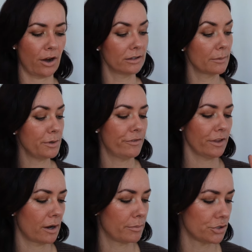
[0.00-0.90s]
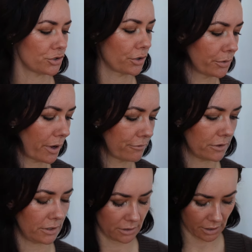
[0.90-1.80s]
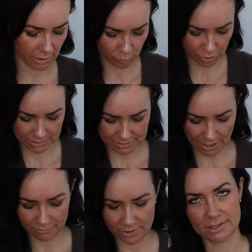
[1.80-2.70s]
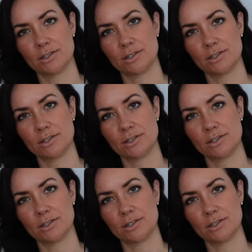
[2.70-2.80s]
and let me fill it up and show you everything that I can put inside of it.